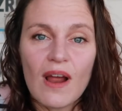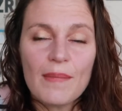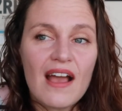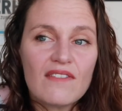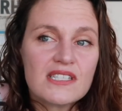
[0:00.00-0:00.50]
I
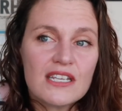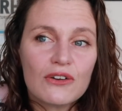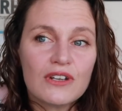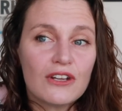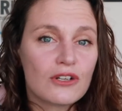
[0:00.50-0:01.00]
mean, I haven't seen
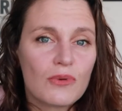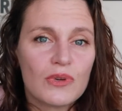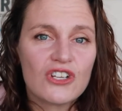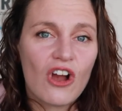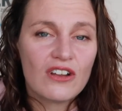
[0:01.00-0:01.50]
her in years, but
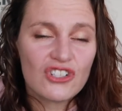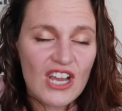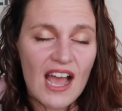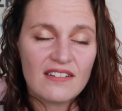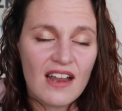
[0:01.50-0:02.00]
we
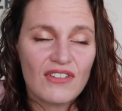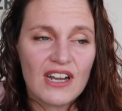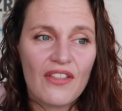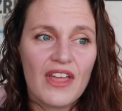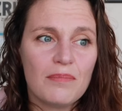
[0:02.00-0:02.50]
chat every
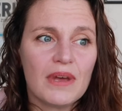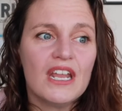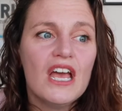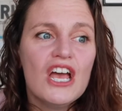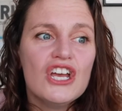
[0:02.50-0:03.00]
now and then,
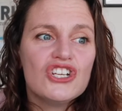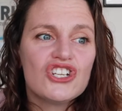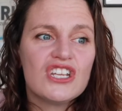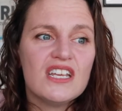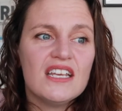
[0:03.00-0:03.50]
but
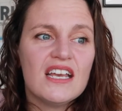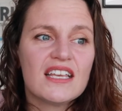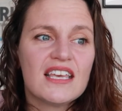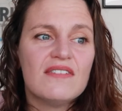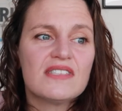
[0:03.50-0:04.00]
she
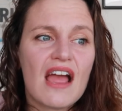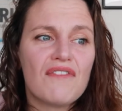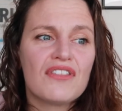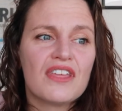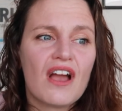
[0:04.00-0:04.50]
gives
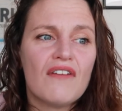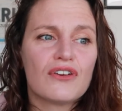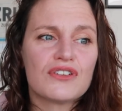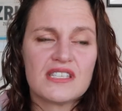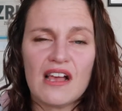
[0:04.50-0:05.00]
everything of
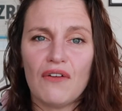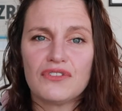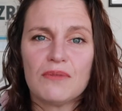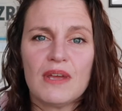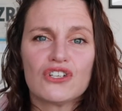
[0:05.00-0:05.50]
herself
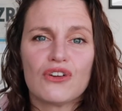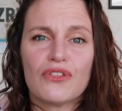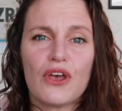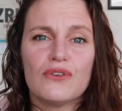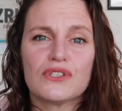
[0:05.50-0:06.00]
to make sure
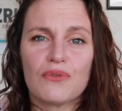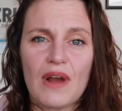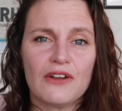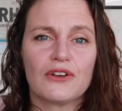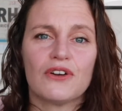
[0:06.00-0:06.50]
those
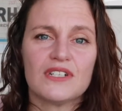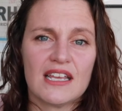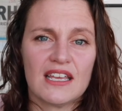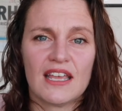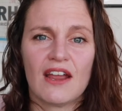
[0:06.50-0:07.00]
around her are
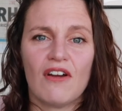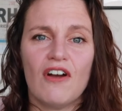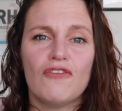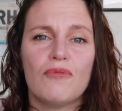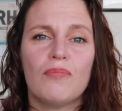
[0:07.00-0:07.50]
taken care
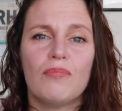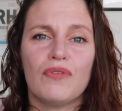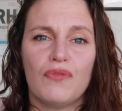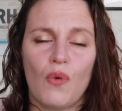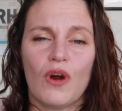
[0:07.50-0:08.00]
of
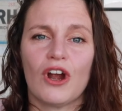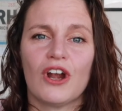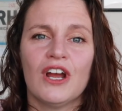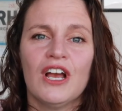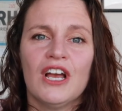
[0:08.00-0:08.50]

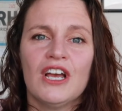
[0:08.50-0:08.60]
before